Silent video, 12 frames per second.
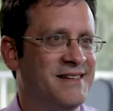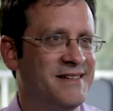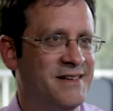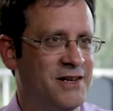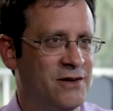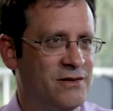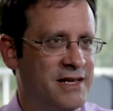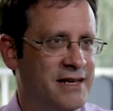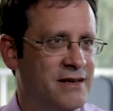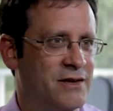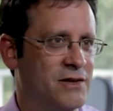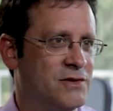You know, like
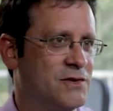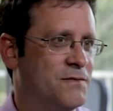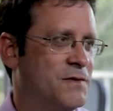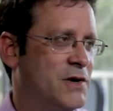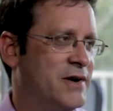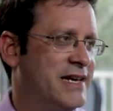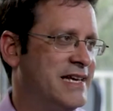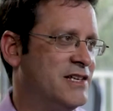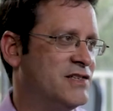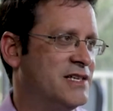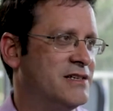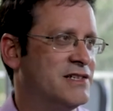it's very
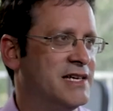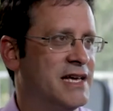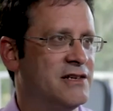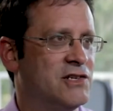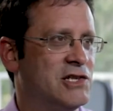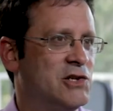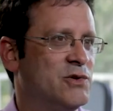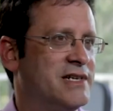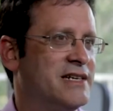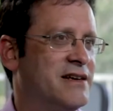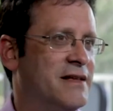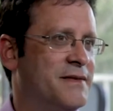easy to get
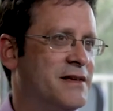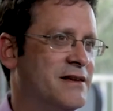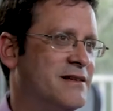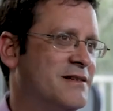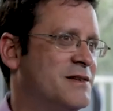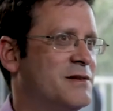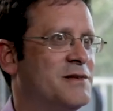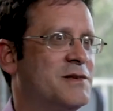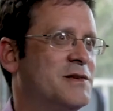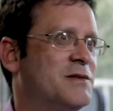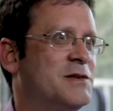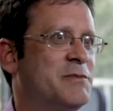diluted on the
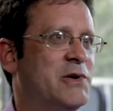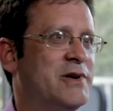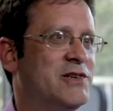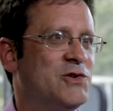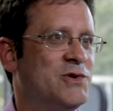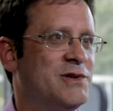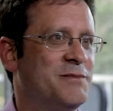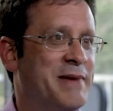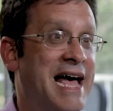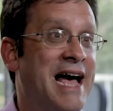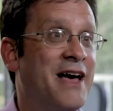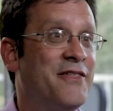spiritual
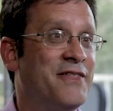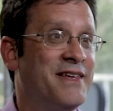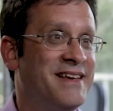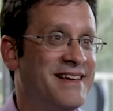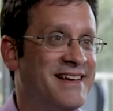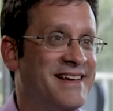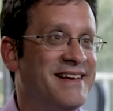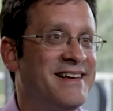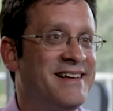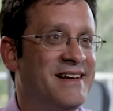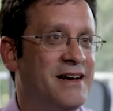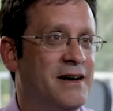path.
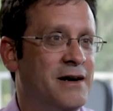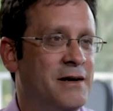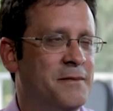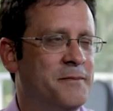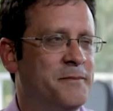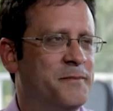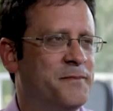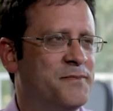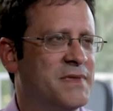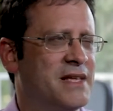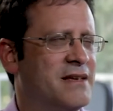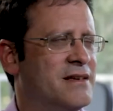Um,
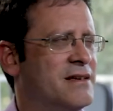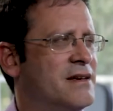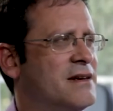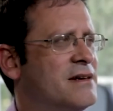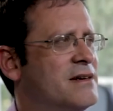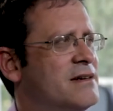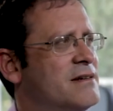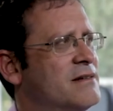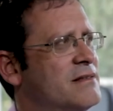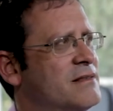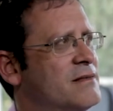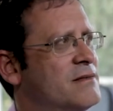uh,
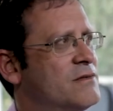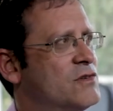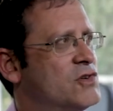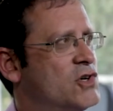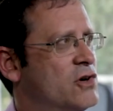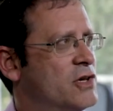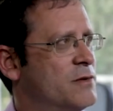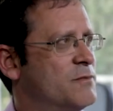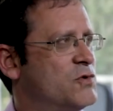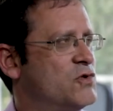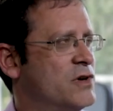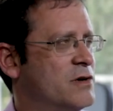Chogyam
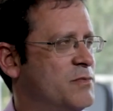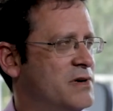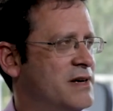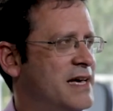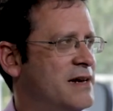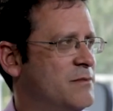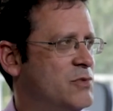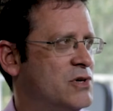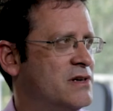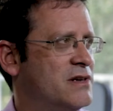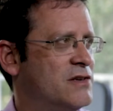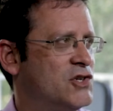Trungpa had a
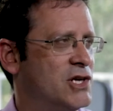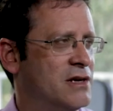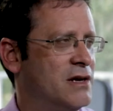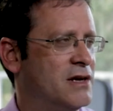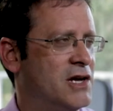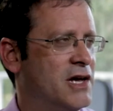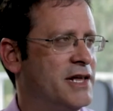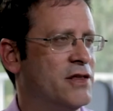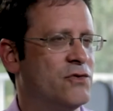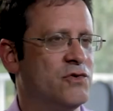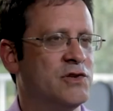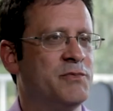book, uh, Cutting
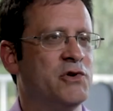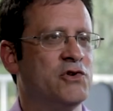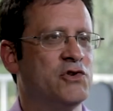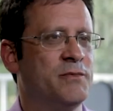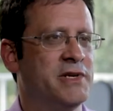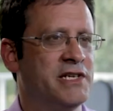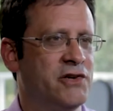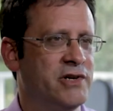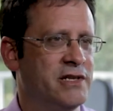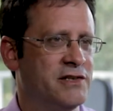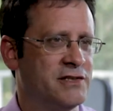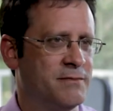Through Spiritual
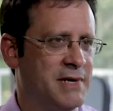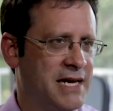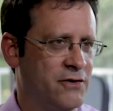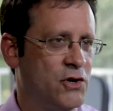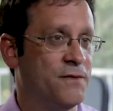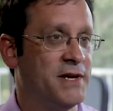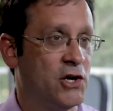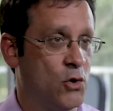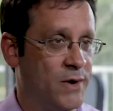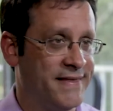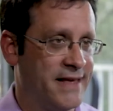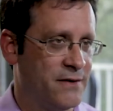Materialism. I don't know if he
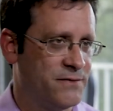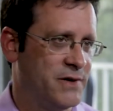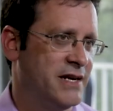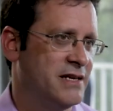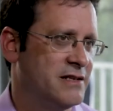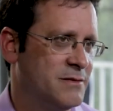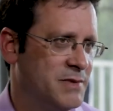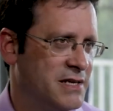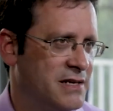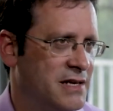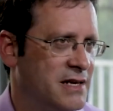coined that phrase, but